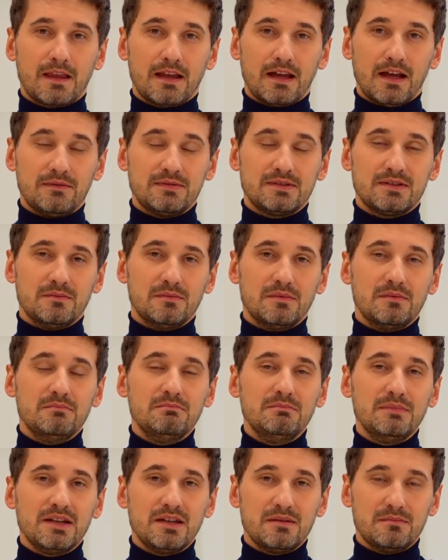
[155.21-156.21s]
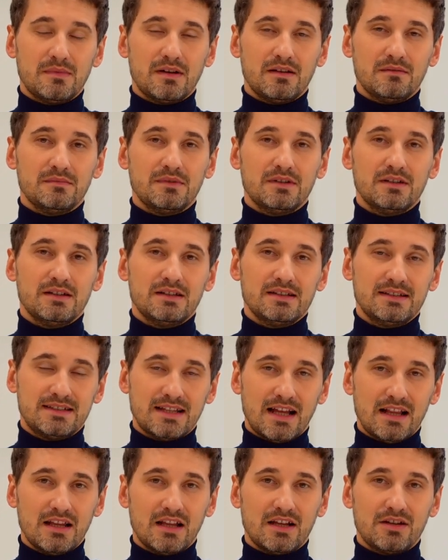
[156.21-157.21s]
have some minimum
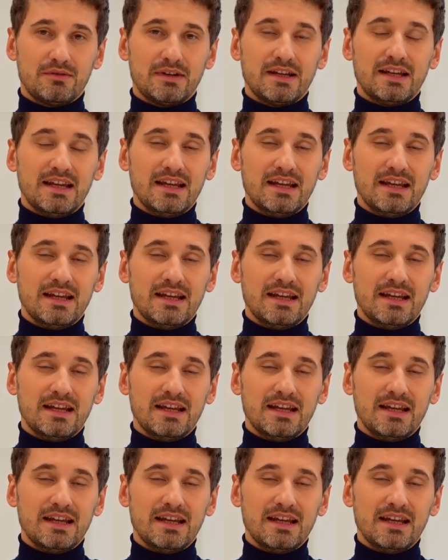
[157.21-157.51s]
salary